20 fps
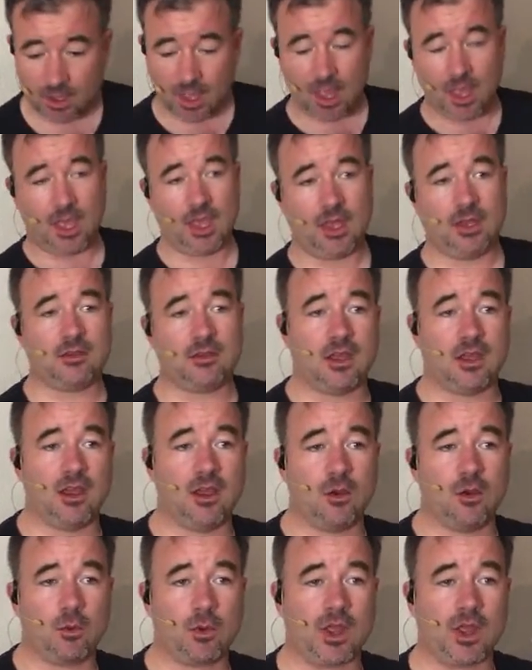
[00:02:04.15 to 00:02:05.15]
And
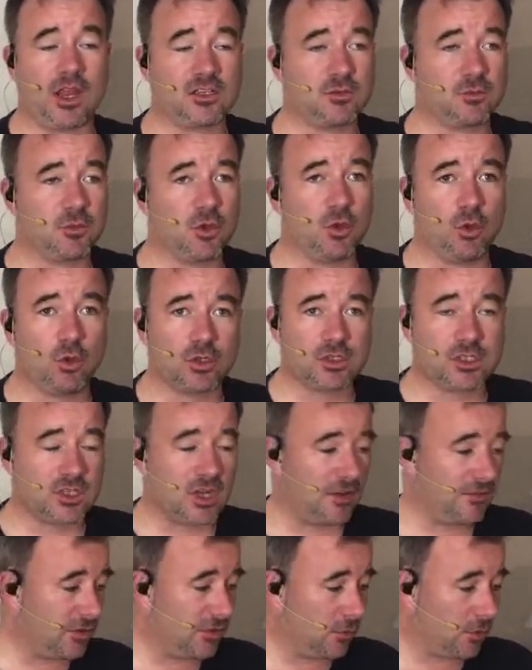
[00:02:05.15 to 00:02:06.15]
we got some cool
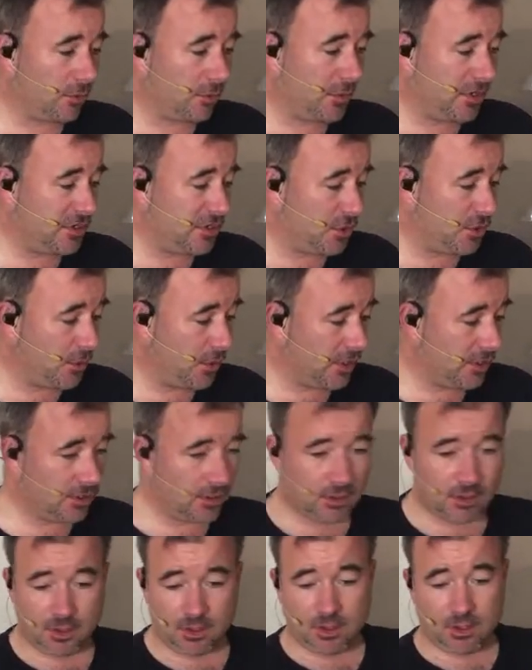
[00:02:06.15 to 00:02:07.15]
stuff that we'll be doing.
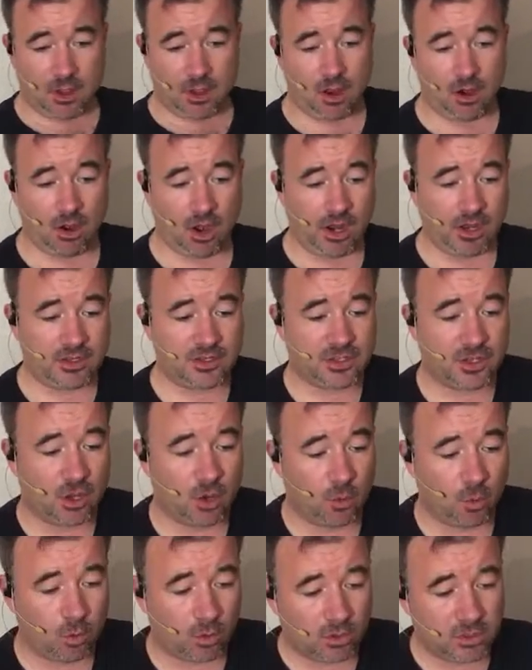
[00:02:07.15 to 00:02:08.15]
All right, so
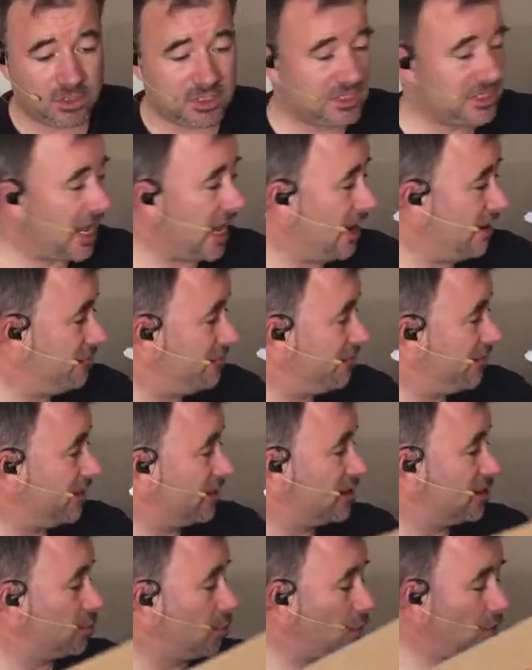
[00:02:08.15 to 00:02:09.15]
we'll save
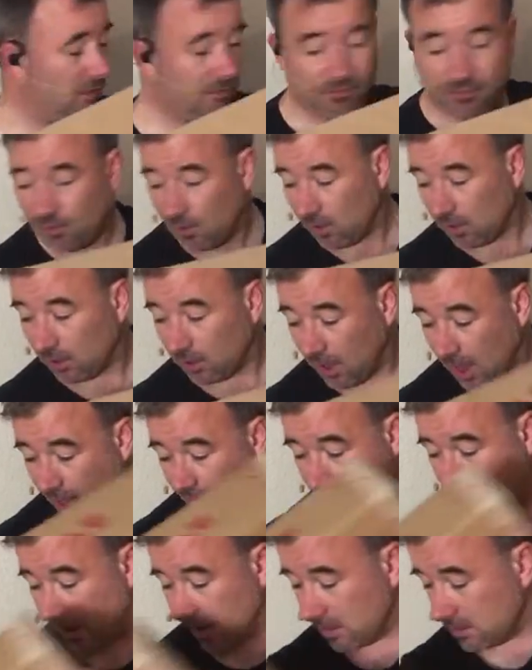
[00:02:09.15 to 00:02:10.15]
this one for
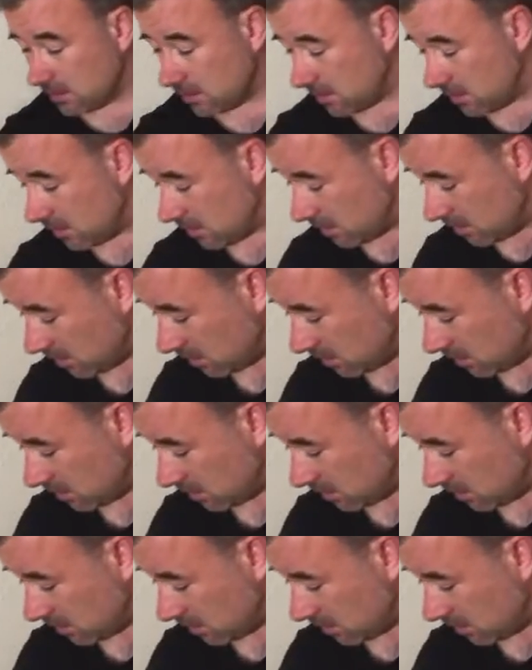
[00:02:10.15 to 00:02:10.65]
last.